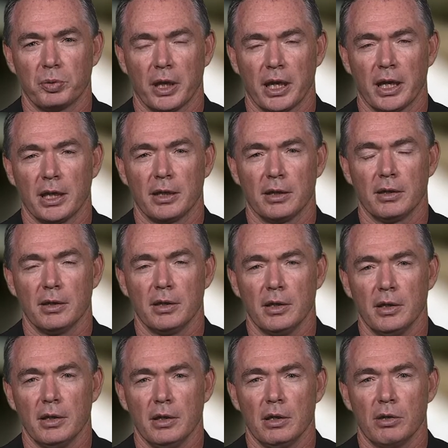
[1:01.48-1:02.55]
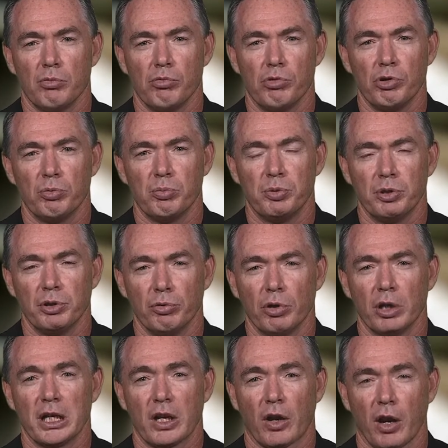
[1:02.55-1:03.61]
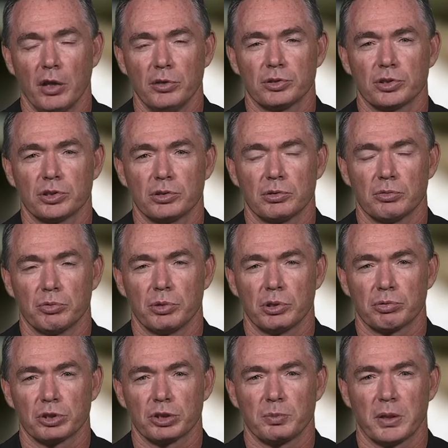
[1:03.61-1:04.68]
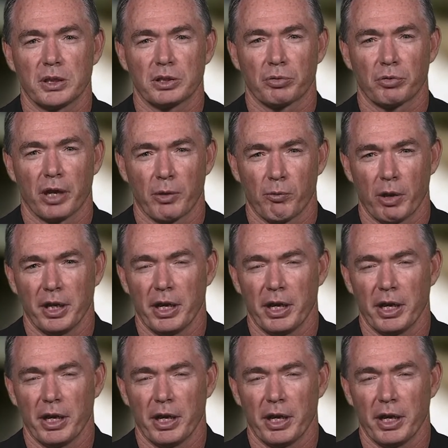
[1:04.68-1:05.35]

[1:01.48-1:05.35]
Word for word: and will be really close with respect to round one.